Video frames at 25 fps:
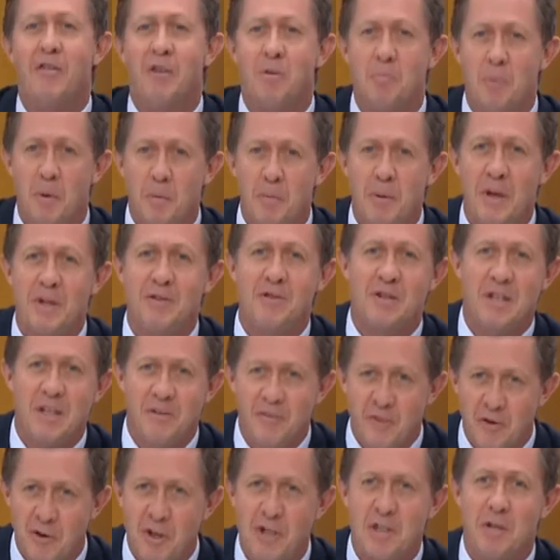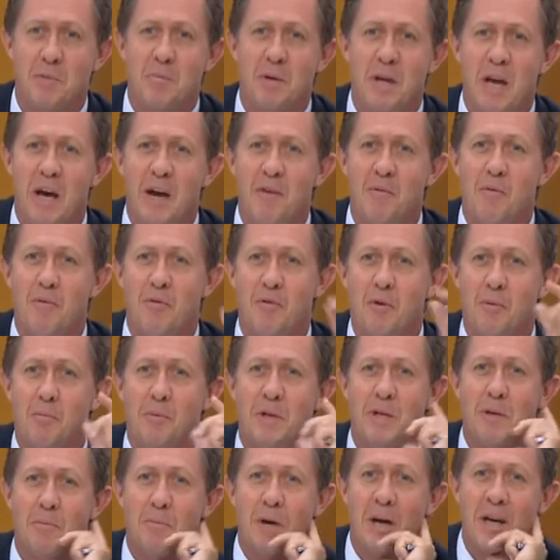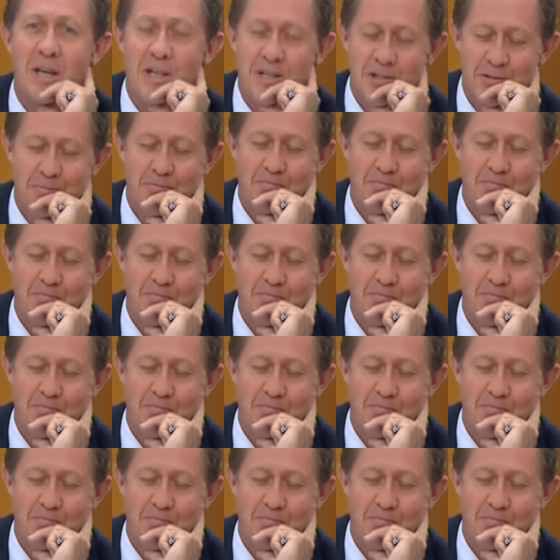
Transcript: and the propensity for it to be yes. to be so based.